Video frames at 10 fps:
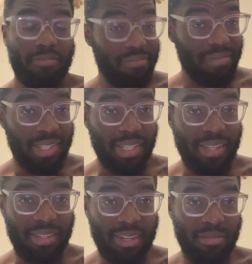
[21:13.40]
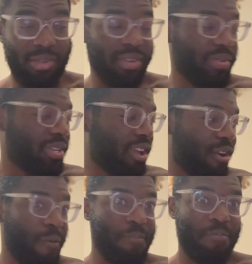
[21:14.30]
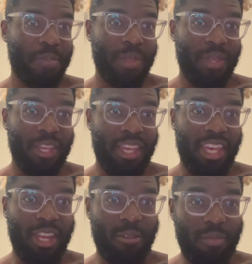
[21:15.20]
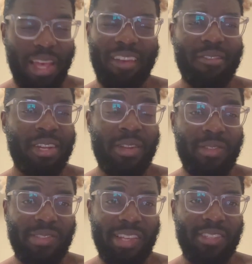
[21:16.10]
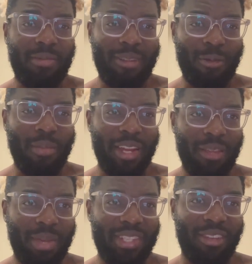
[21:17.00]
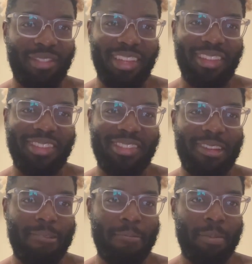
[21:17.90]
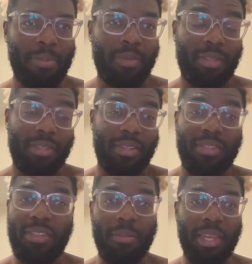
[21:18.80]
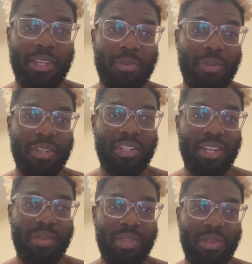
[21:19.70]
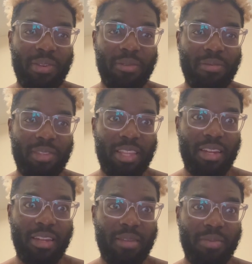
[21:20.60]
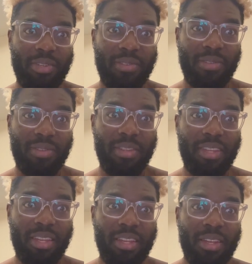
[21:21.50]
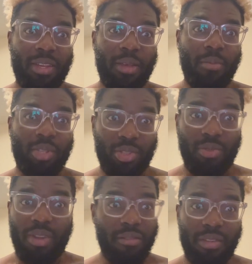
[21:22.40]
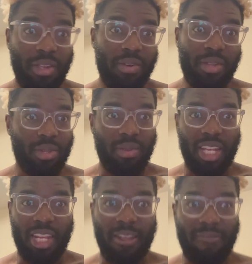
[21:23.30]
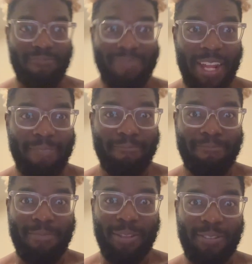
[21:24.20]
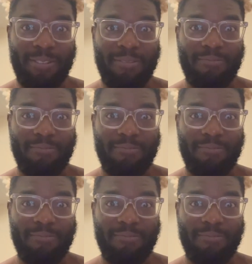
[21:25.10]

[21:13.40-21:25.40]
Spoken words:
it's a lesson I'm learning right now. And I already know this lesson, but I'm reminding myself that lesson. So it's something I just wanted to share with you. Hopefully that pushes you to push through whatever you're going through right now. All right, deuces.